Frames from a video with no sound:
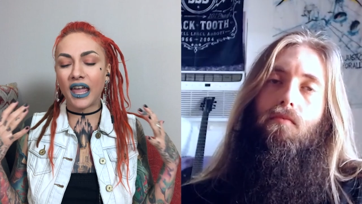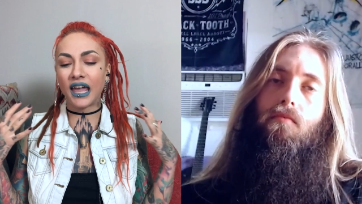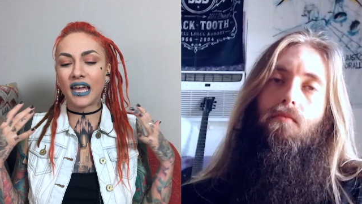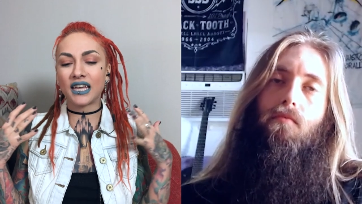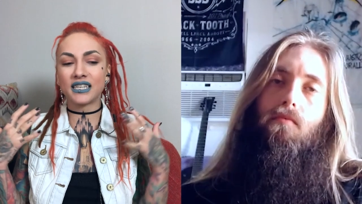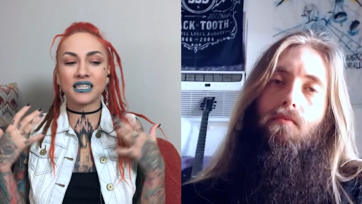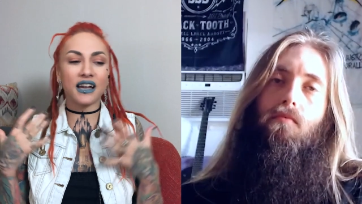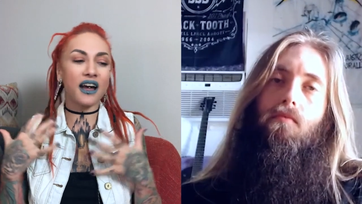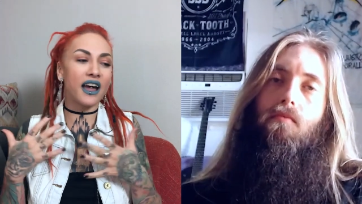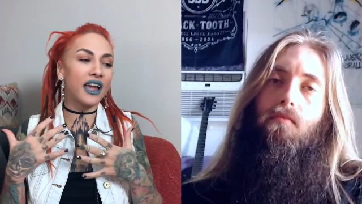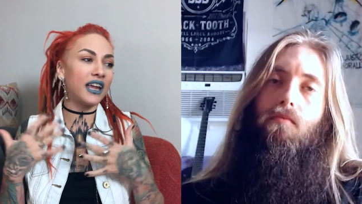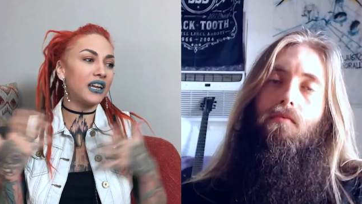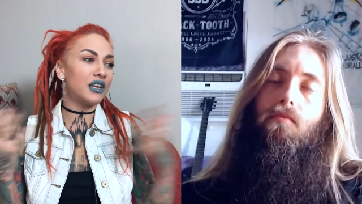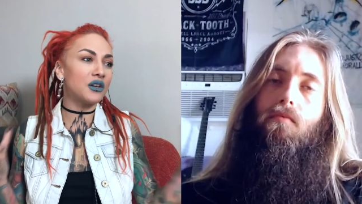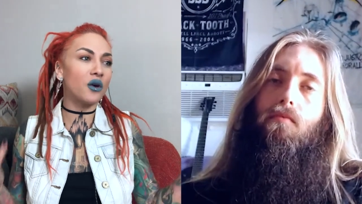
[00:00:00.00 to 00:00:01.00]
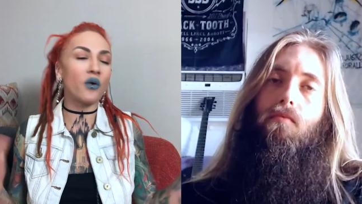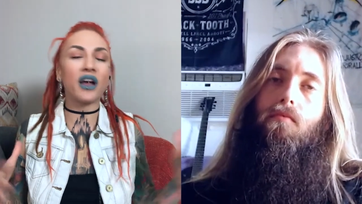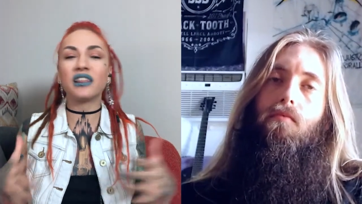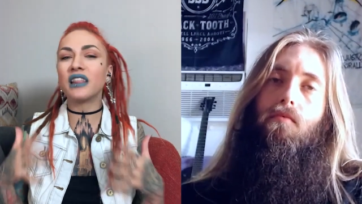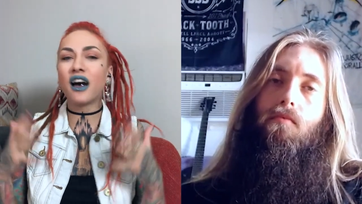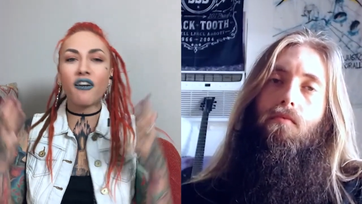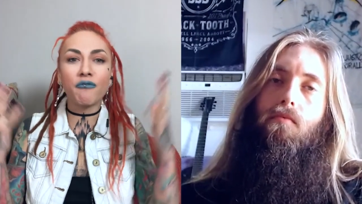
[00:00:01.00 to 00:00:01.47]
Speaker 1: and I, you know,
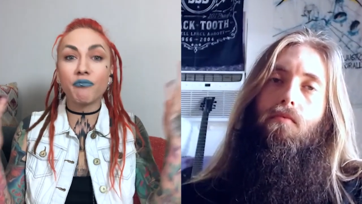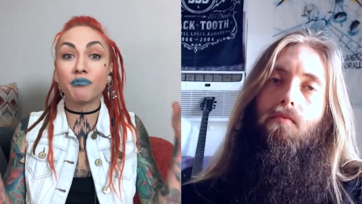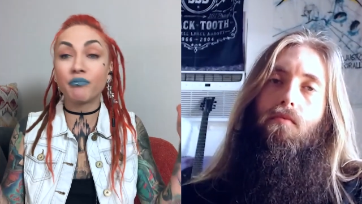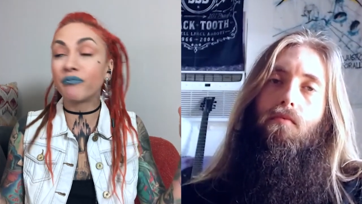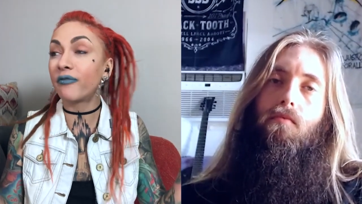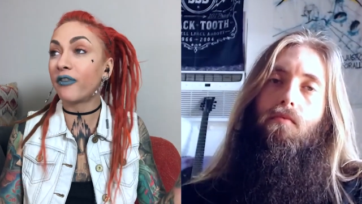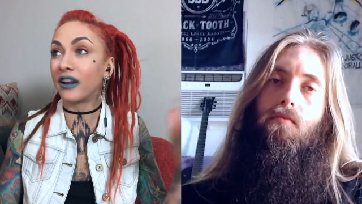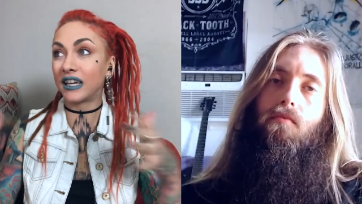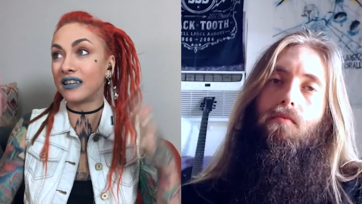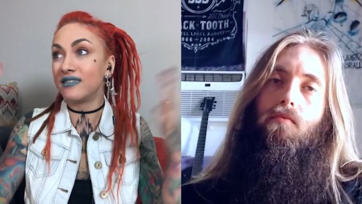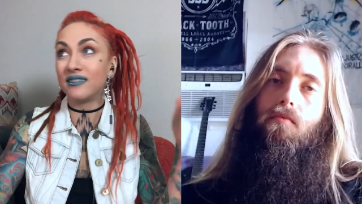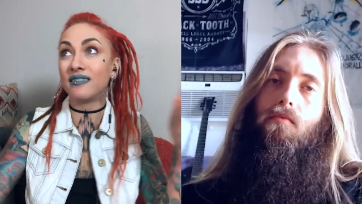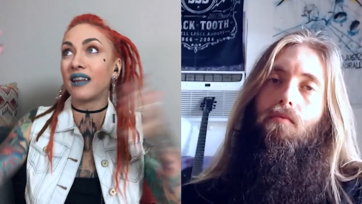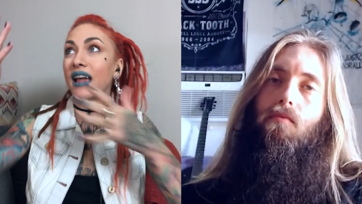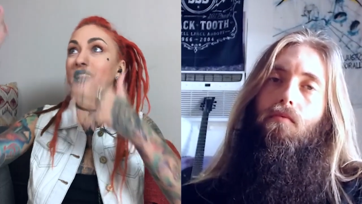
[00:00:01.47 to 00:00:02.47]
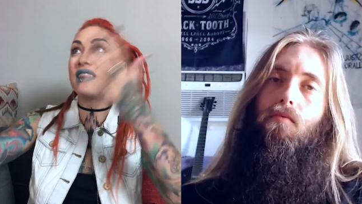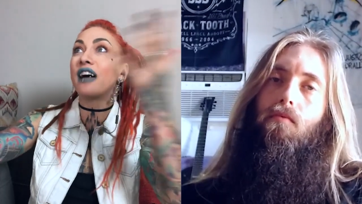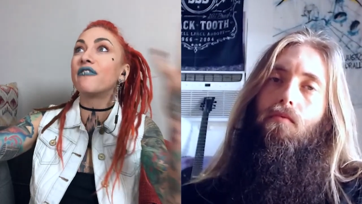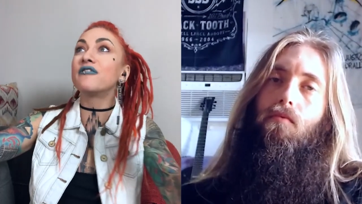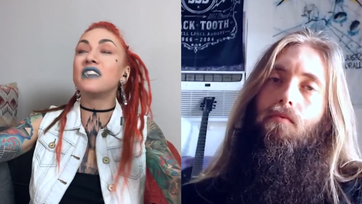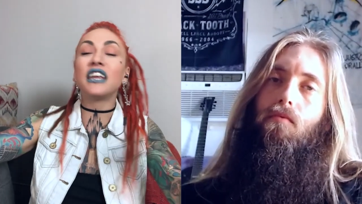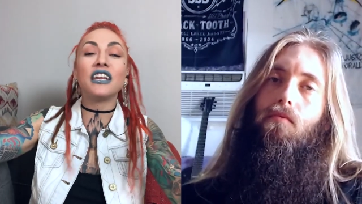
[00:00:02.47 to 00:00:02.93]
I love fucking, I
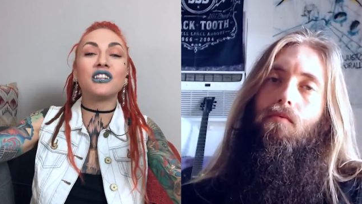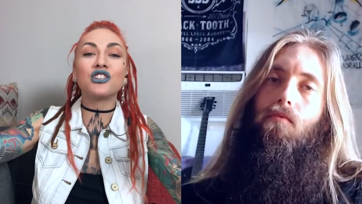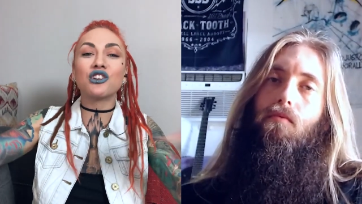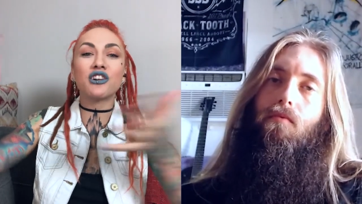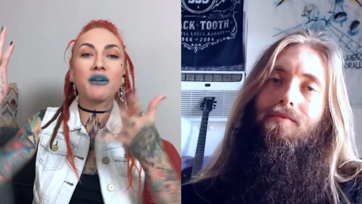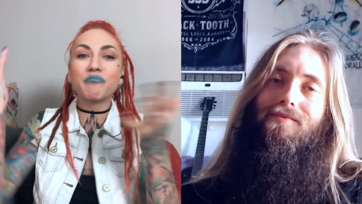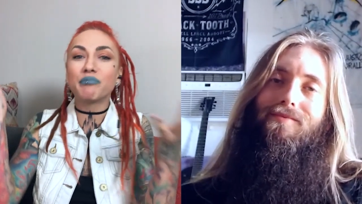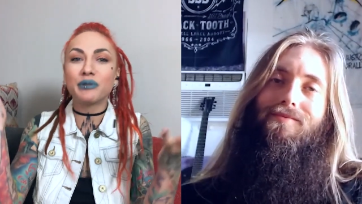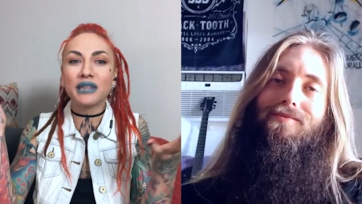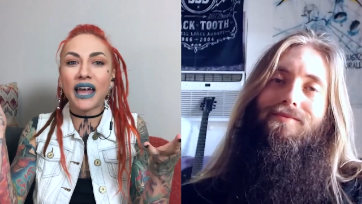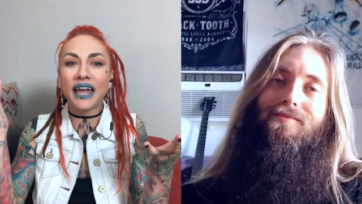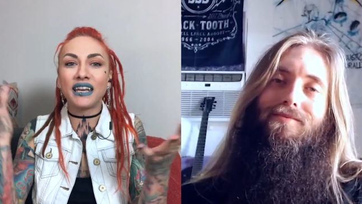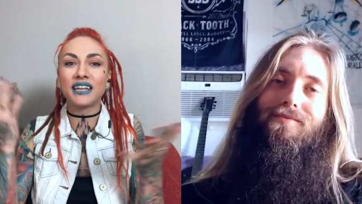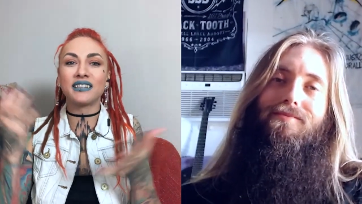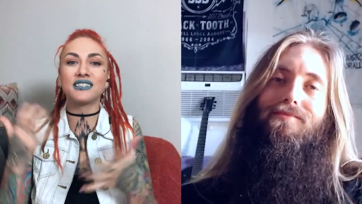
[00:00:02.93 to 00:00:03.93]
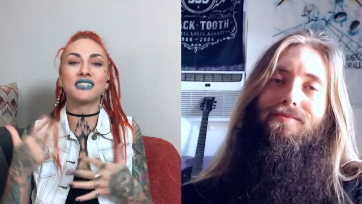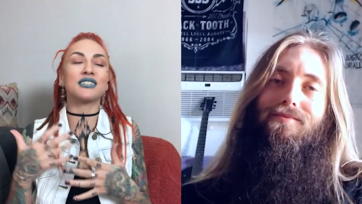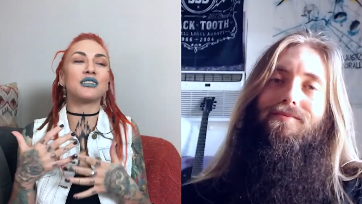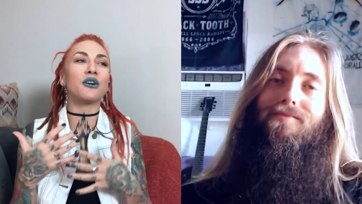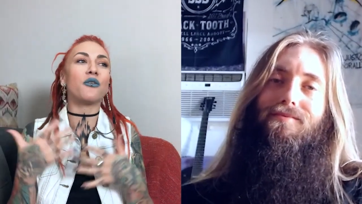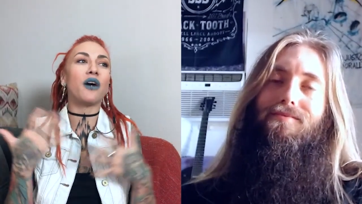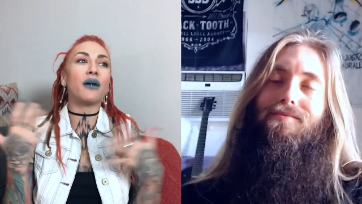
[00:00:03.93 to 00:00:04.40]
love nature and planet,
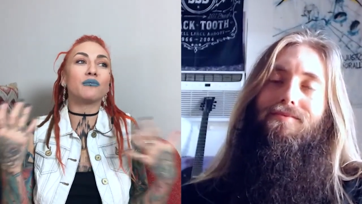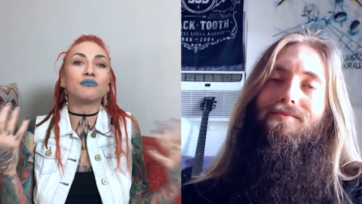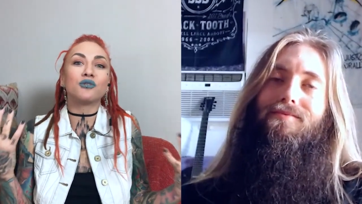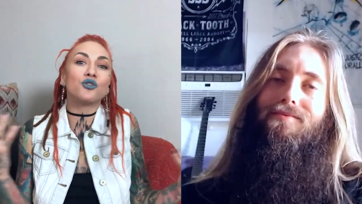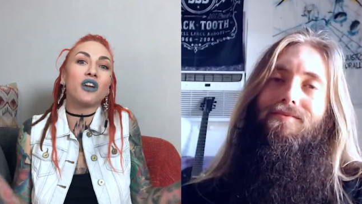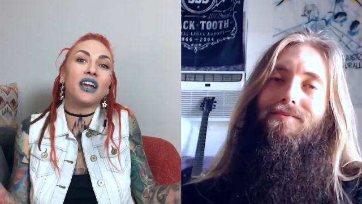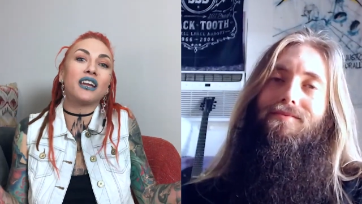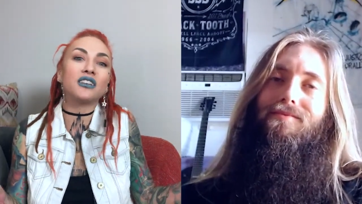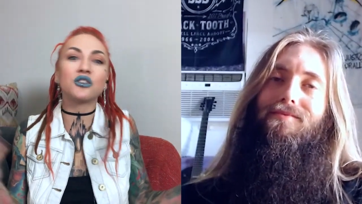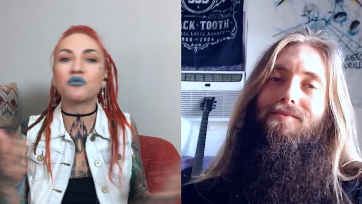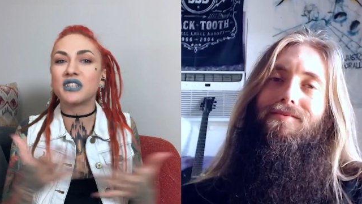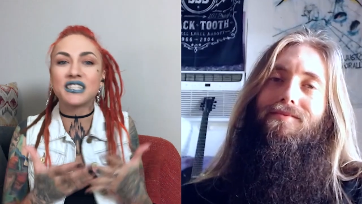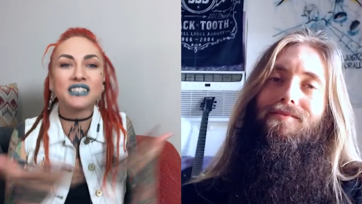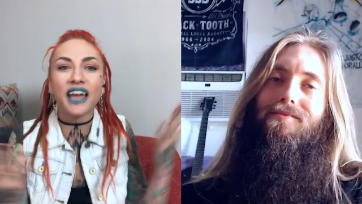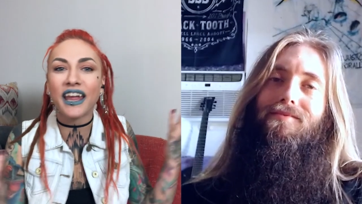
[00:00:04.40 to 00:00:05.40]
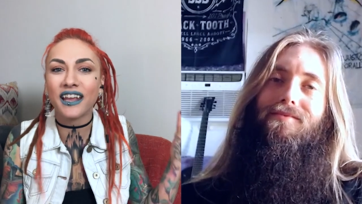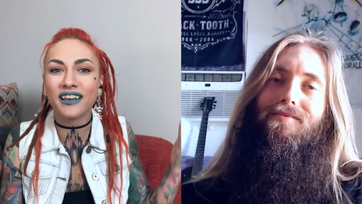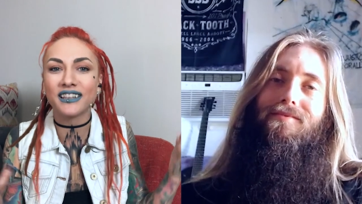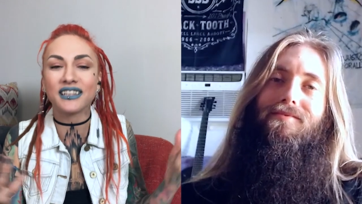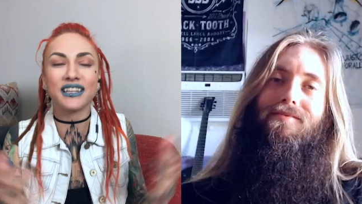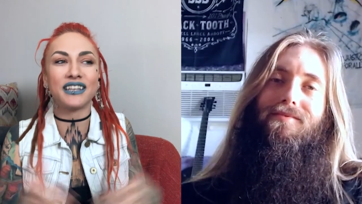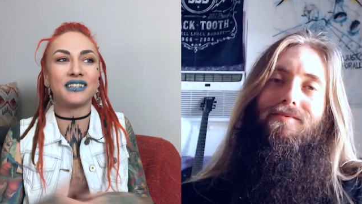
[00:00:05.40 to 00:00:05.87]
so I'm trying to
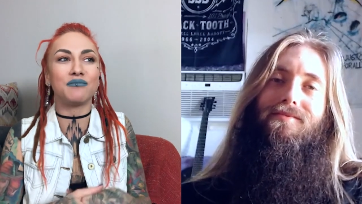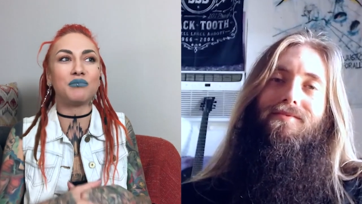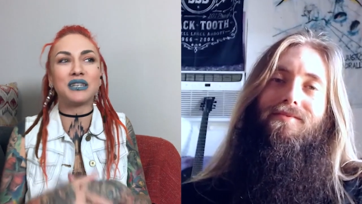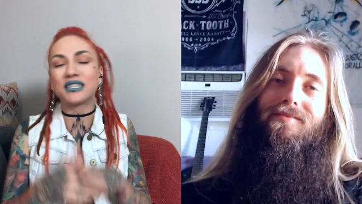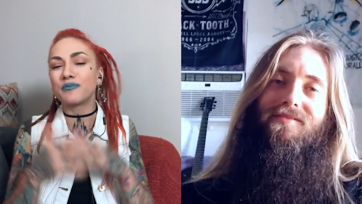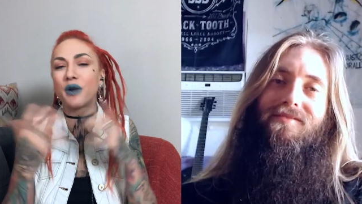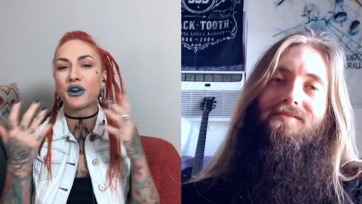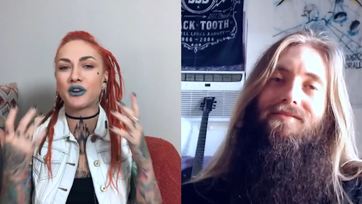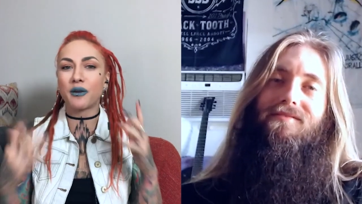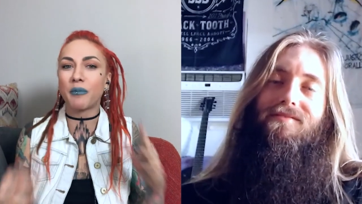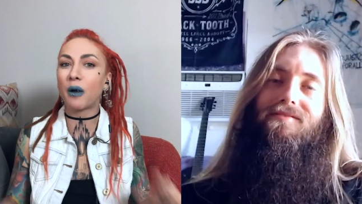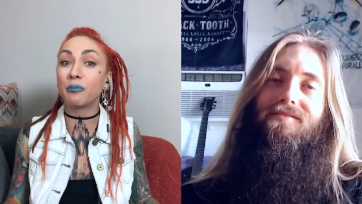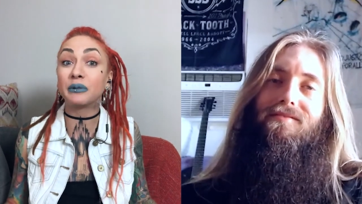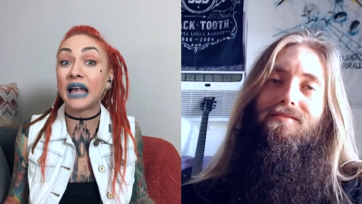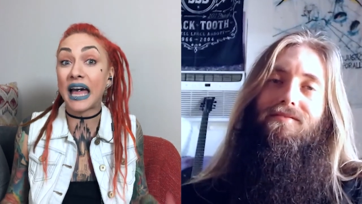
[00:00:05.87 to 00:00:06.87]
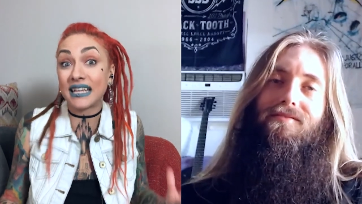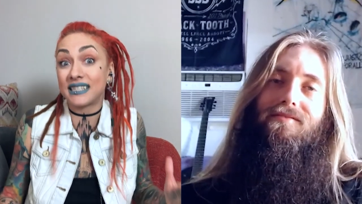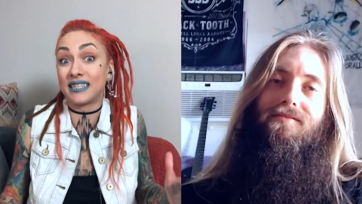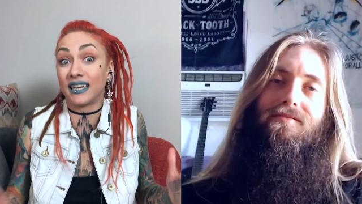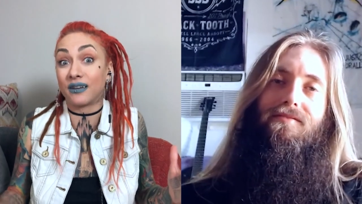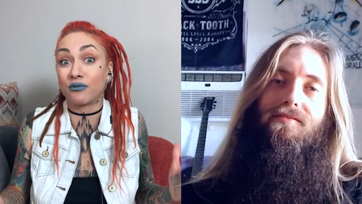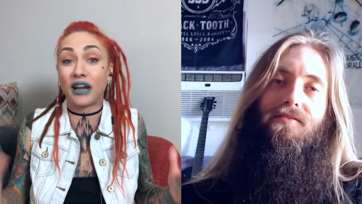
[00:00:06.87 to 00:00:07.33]
recycle and be smarter about
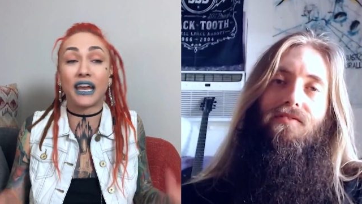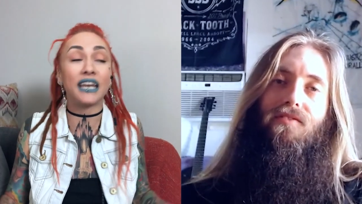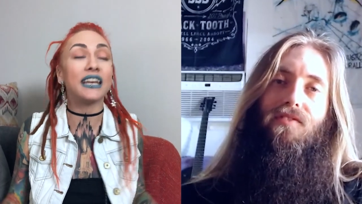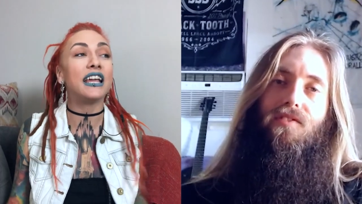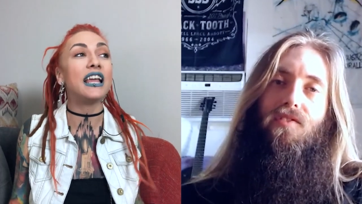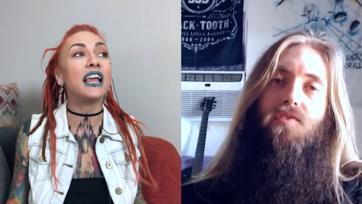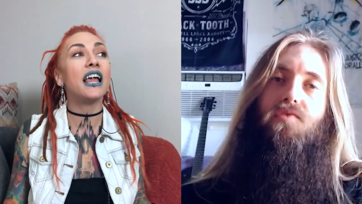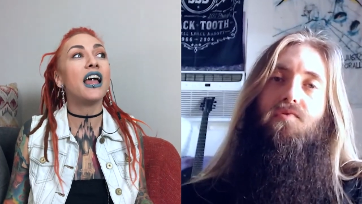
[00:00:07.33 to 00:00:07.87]
plastic, right?